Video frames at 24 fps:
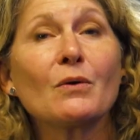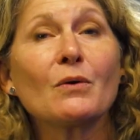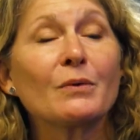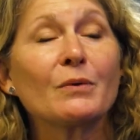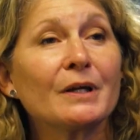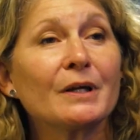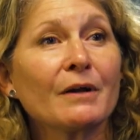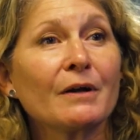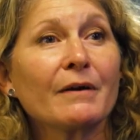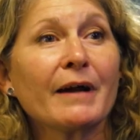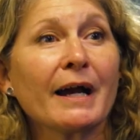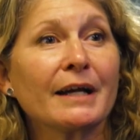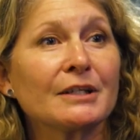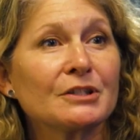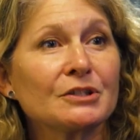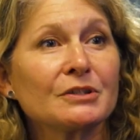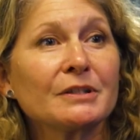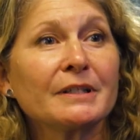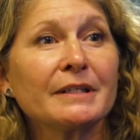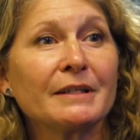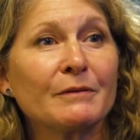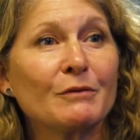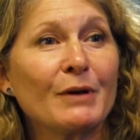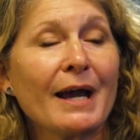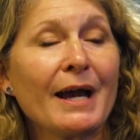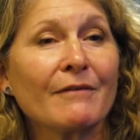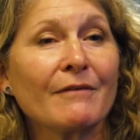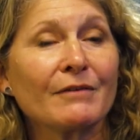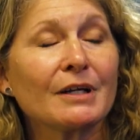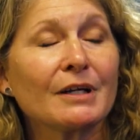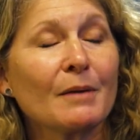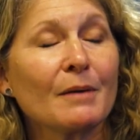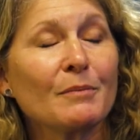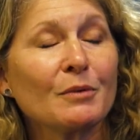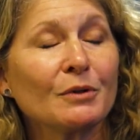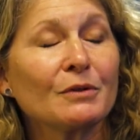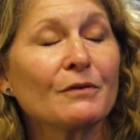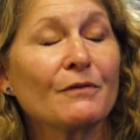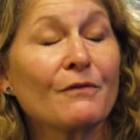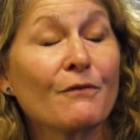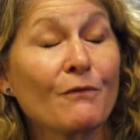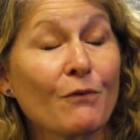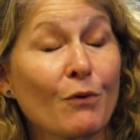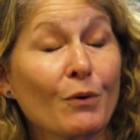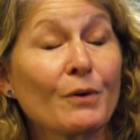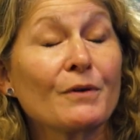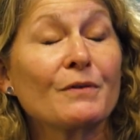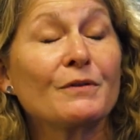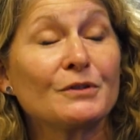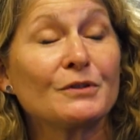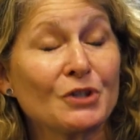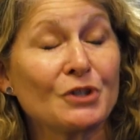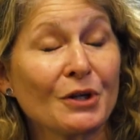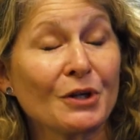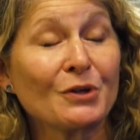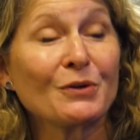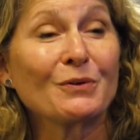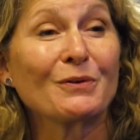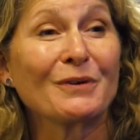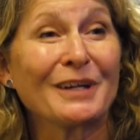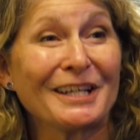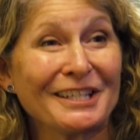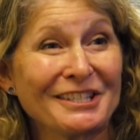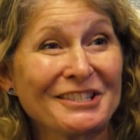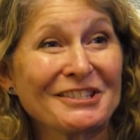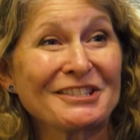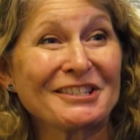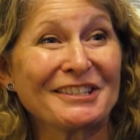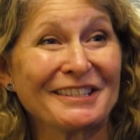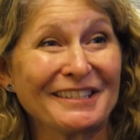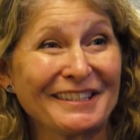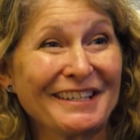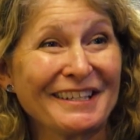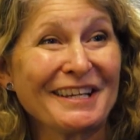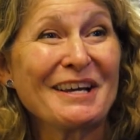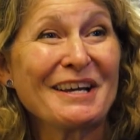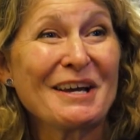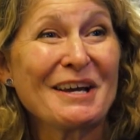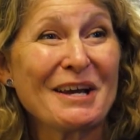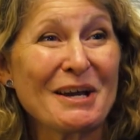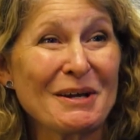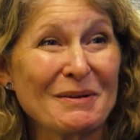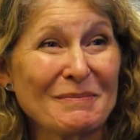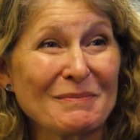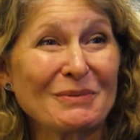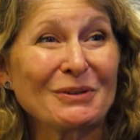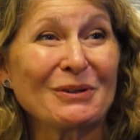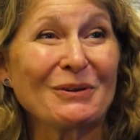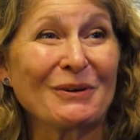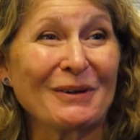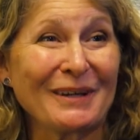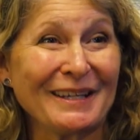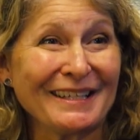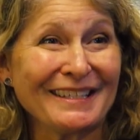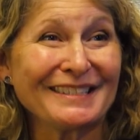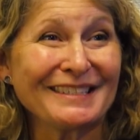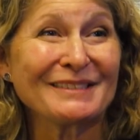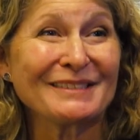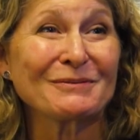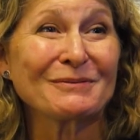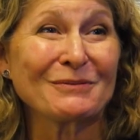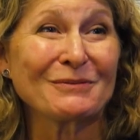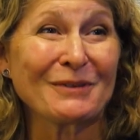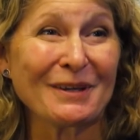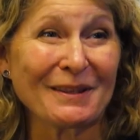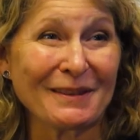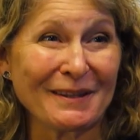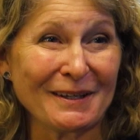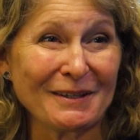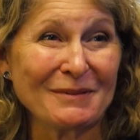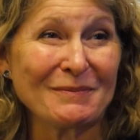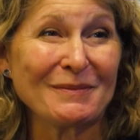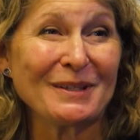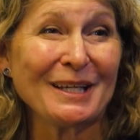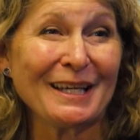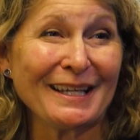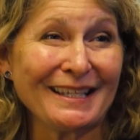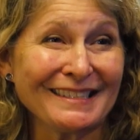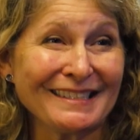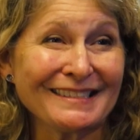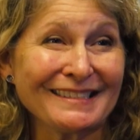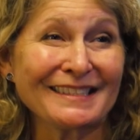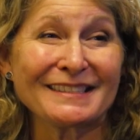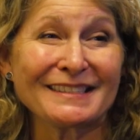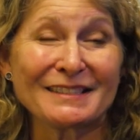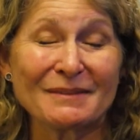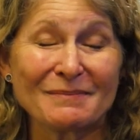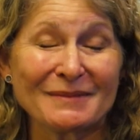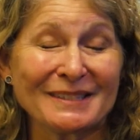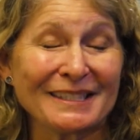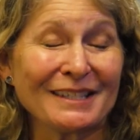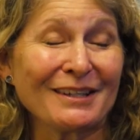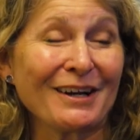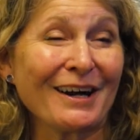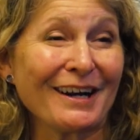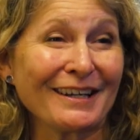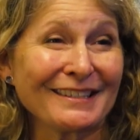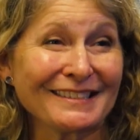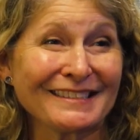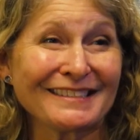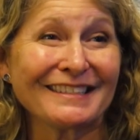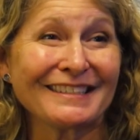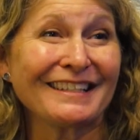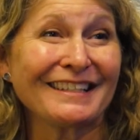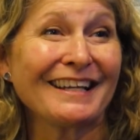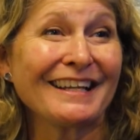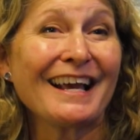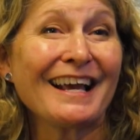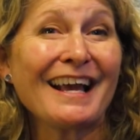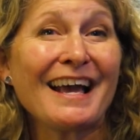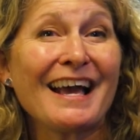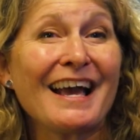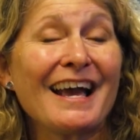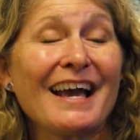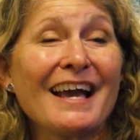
We are actually, we have a couple of fourth generation employees within B A E Systems in Austin.